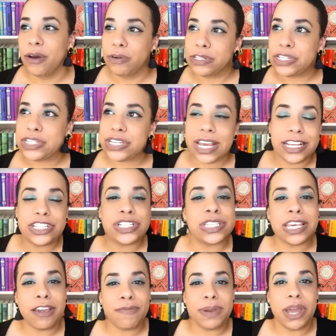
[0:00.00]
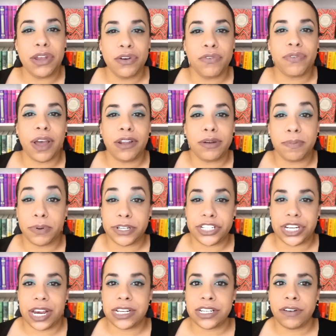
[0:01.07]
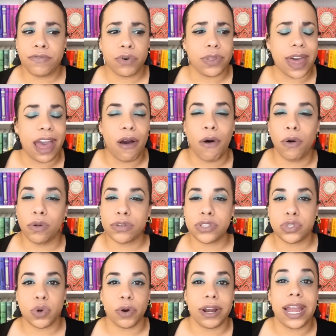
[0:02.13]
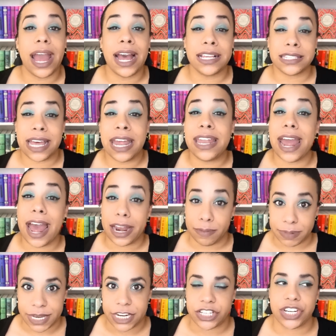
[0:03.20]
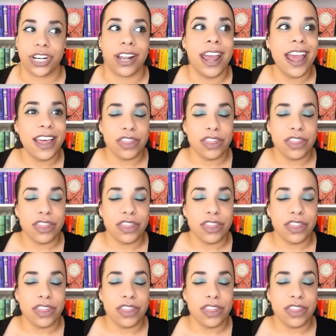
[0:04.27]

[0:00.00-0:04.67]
it just gave me a newfound appreciation for that whole story as an adaptation.